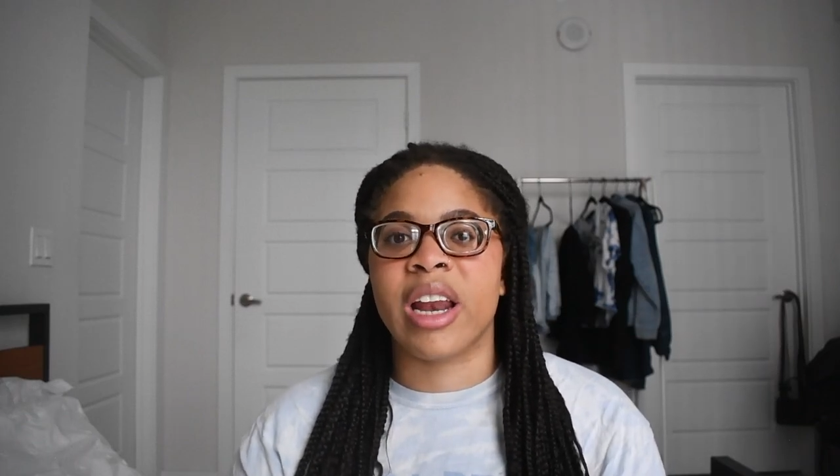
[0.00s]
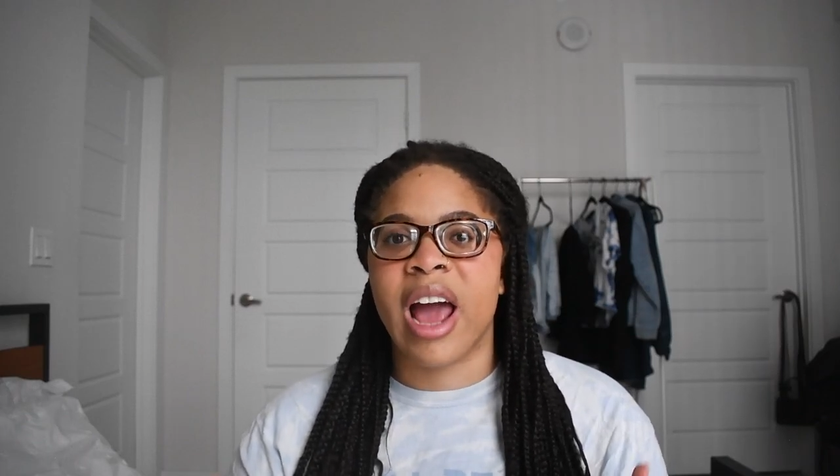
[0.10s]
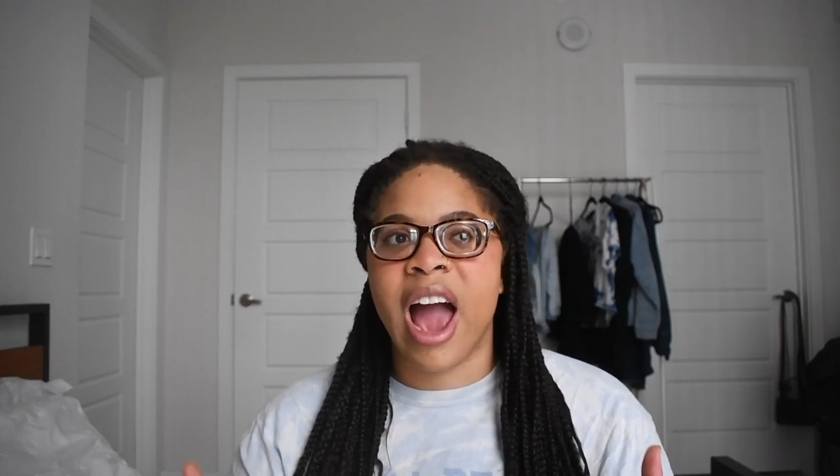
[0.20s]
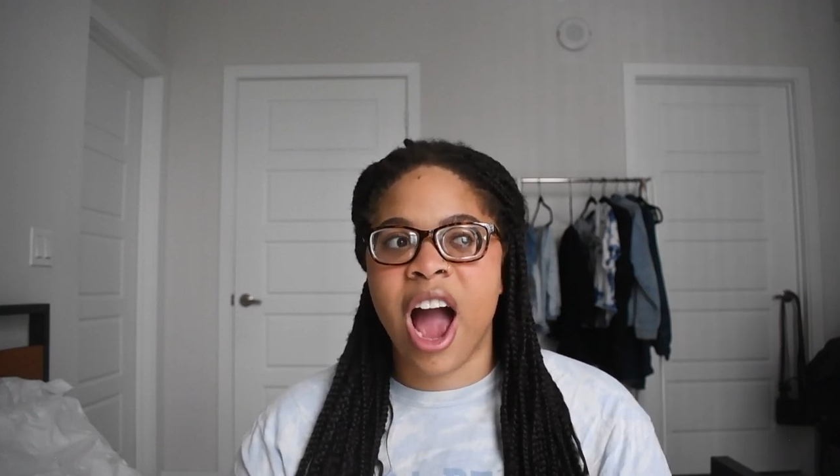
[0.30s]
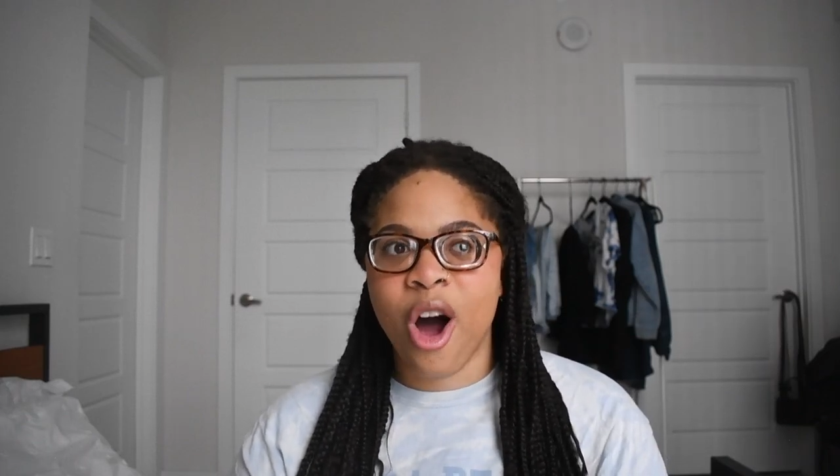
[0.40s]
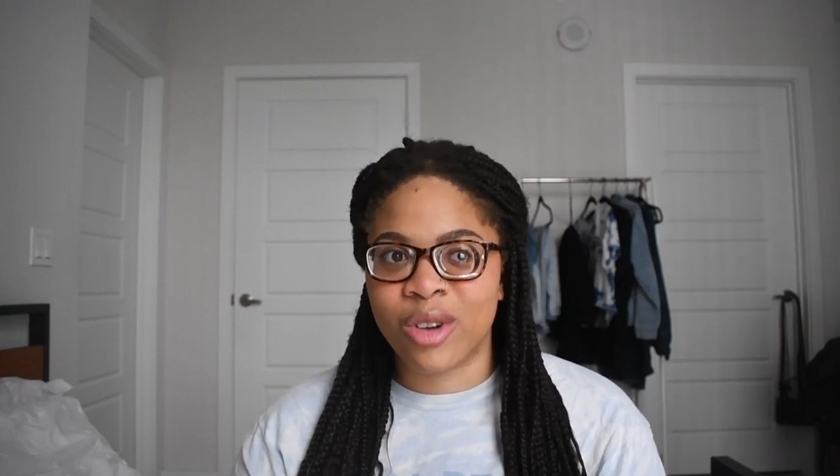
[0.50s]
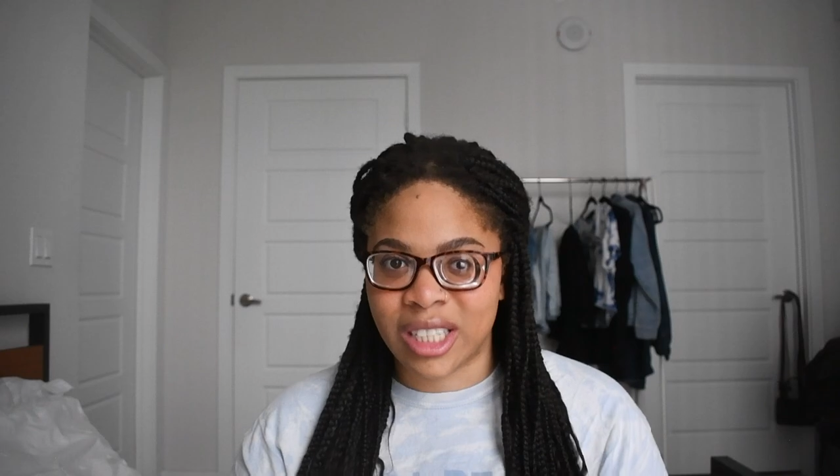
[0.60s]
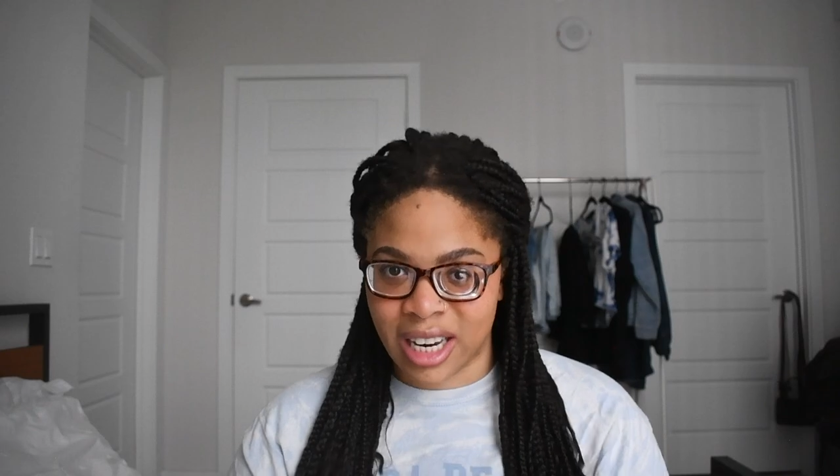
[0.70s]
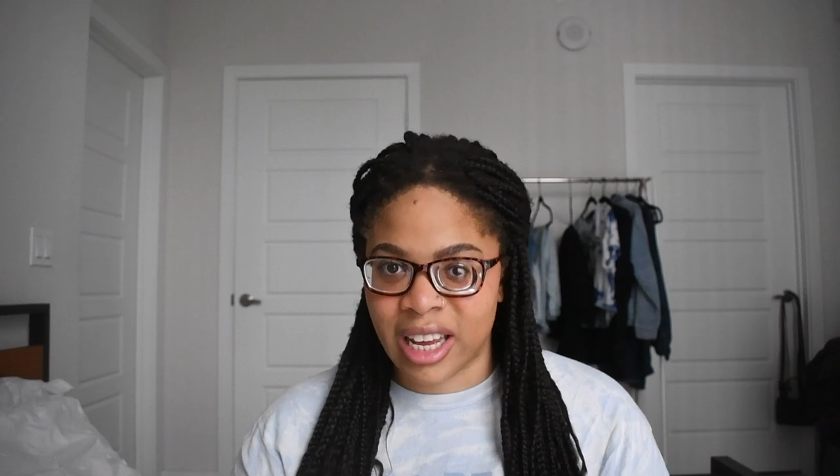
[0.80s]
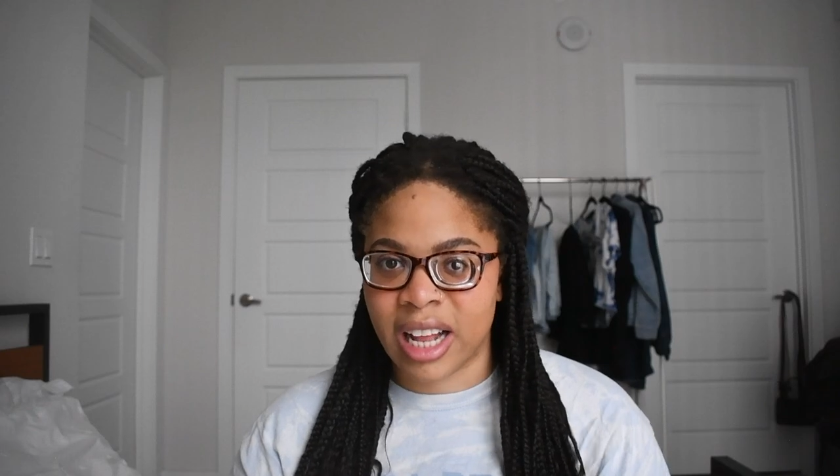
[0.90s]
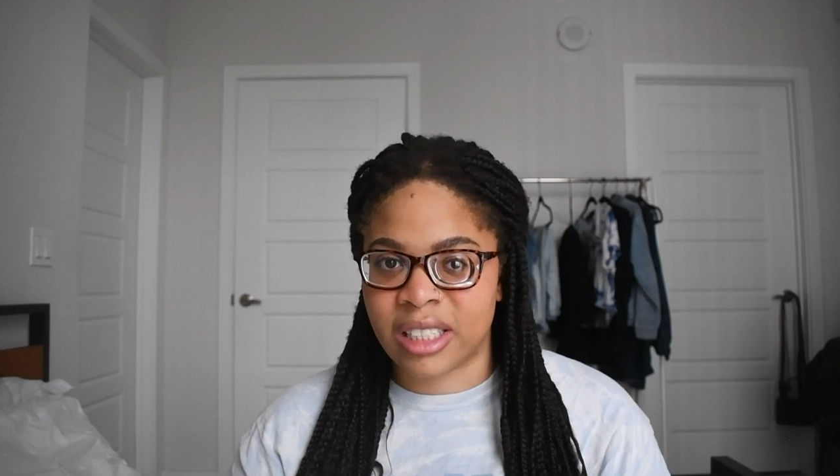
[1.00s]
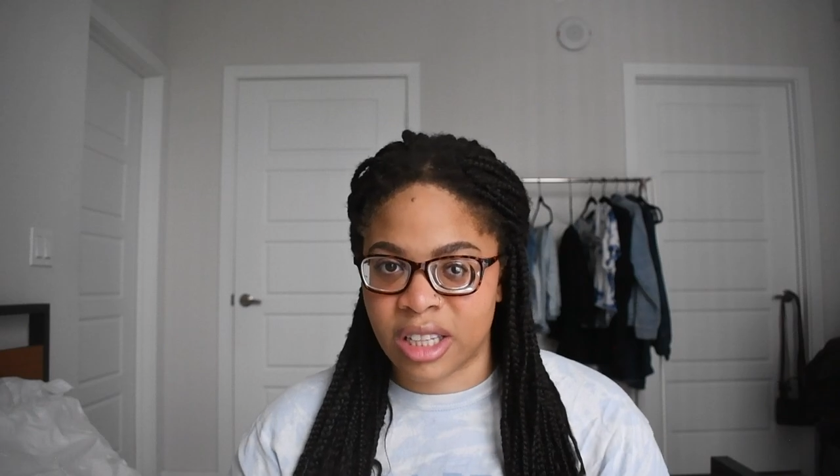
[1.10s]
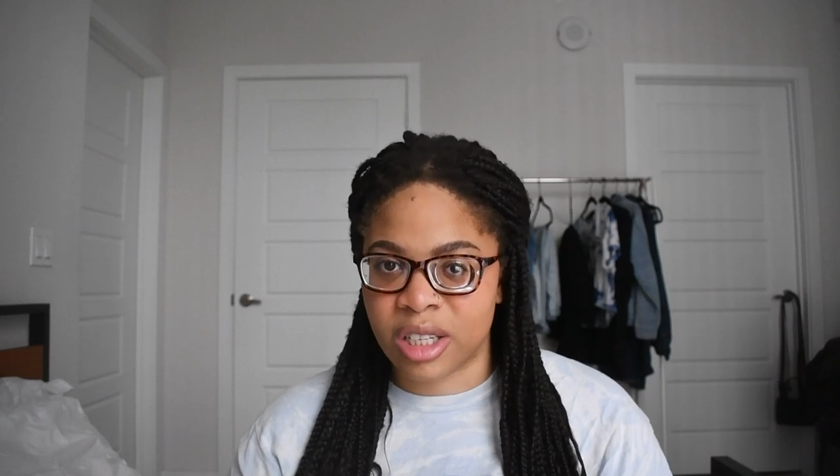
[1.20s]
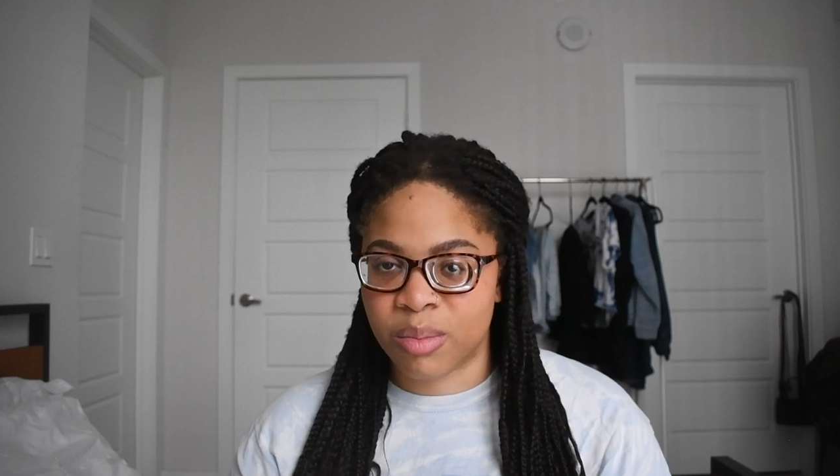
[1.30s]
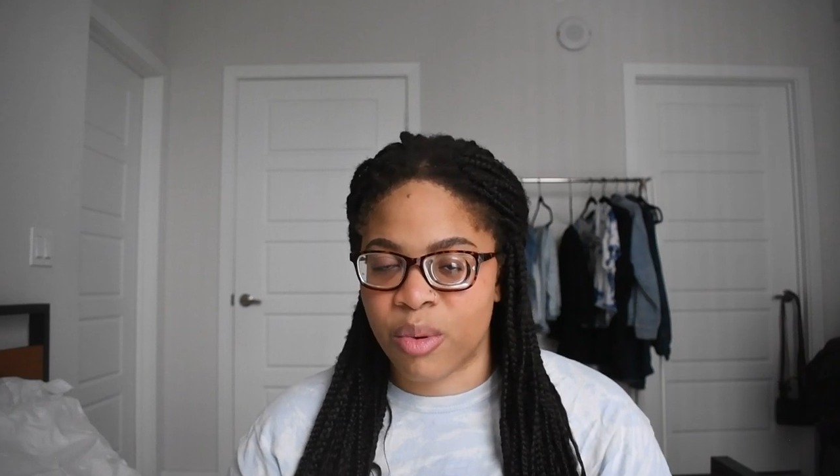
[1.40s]
how did it get to
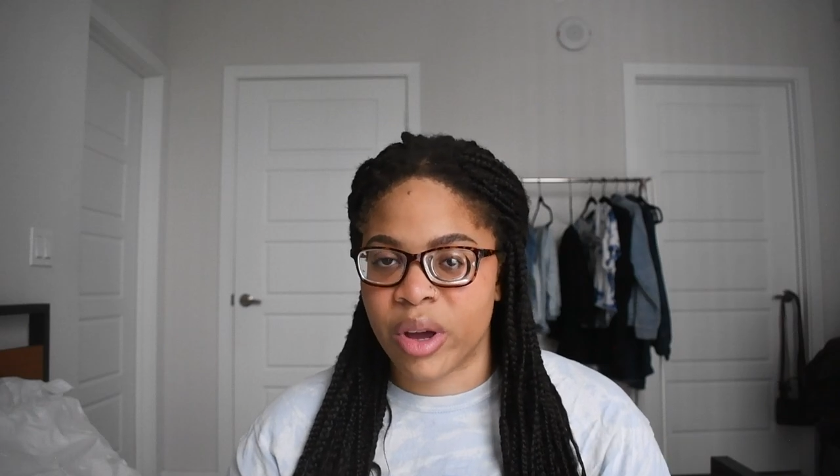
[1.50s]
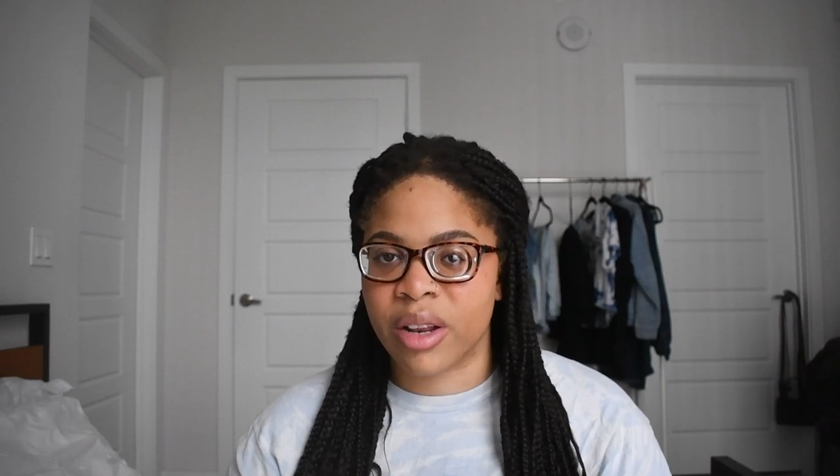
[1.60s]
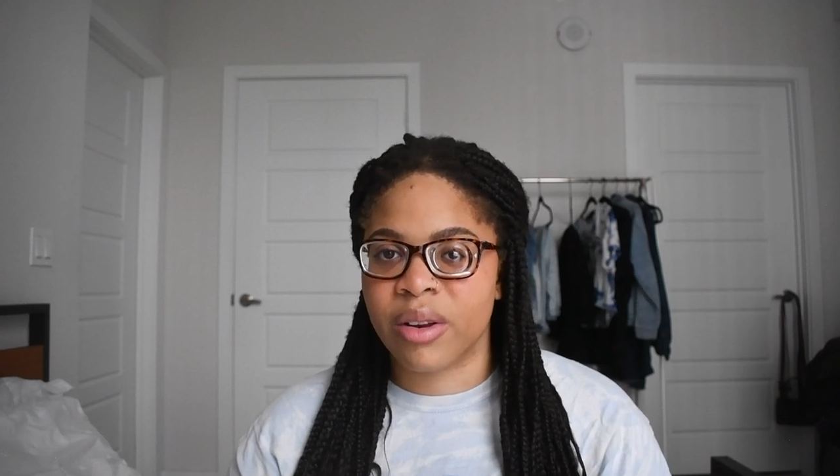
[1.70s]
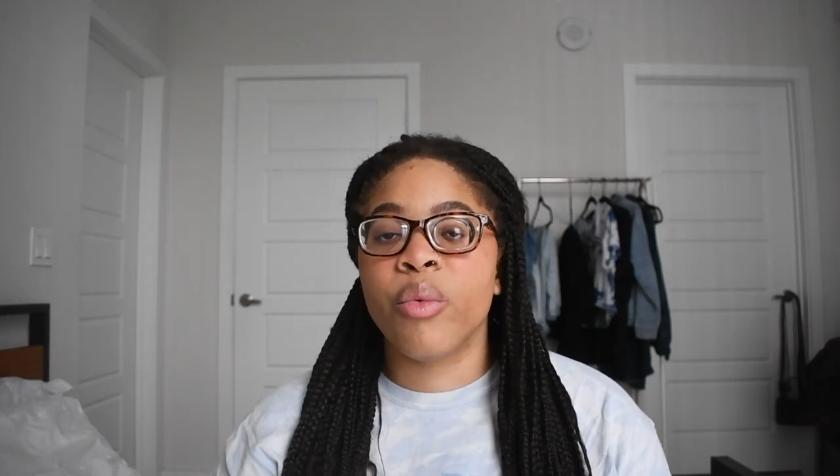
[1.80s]
this point?